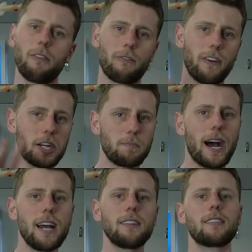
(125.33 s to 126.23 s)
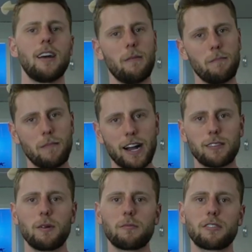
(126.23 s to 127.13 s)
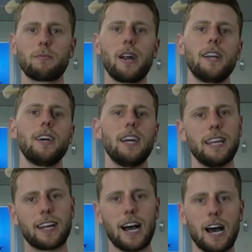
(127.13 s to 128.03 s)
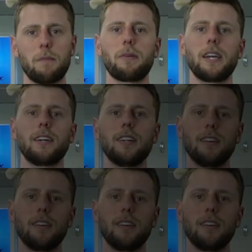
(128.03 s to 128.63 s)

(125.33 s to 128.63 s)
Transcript: Fresh baits, maximum spread, you can't beat it.